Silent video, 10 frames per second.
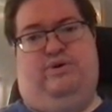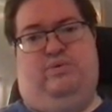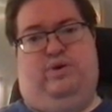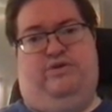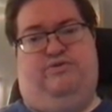
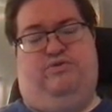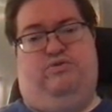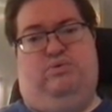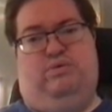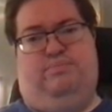ways to
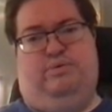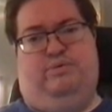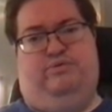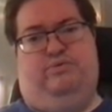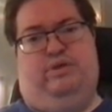do it, but we
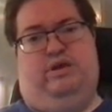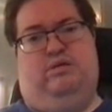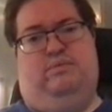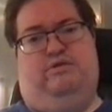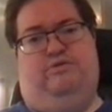do in
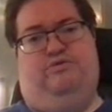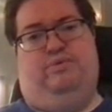econometrics.